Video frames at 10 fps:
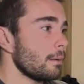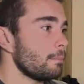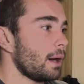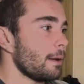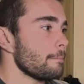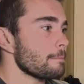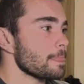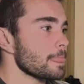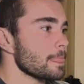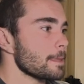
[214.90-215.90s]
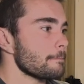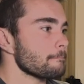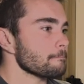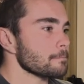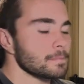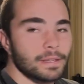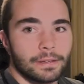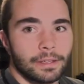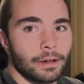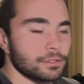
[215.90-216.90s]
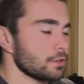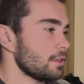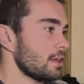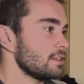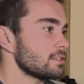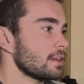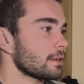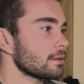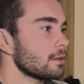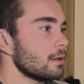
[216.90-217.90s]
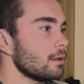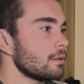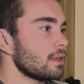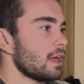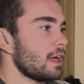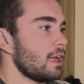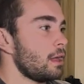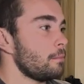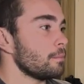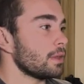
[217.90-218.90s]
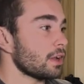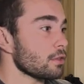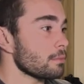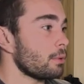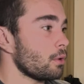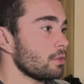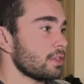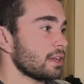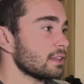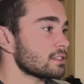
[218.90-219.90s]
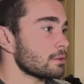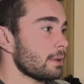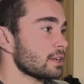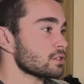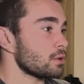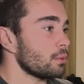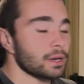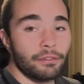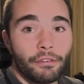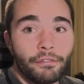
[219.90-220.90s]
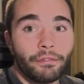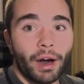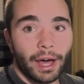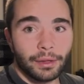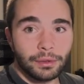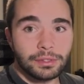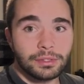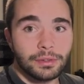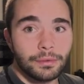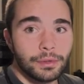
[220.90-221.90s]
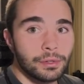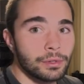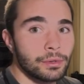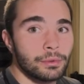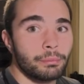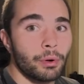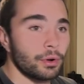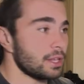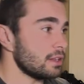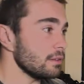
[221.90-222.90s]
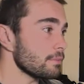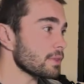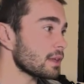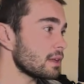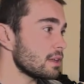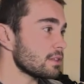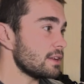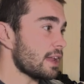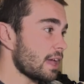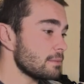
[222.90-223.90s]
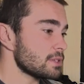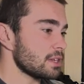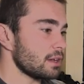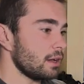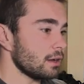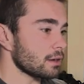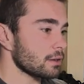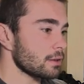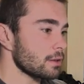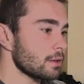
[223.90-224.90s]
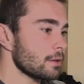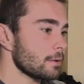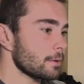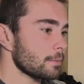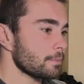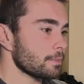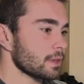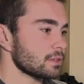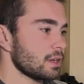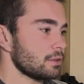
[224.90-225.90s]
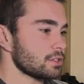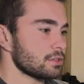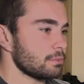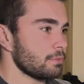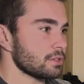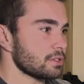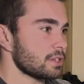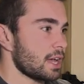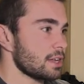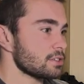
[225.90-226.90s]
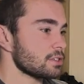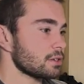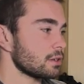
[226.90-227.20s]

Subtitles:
but yeah, I'll show you that in a sec. Another important thing is to make sure whatever files you put in, the names here, so I'll just press attach.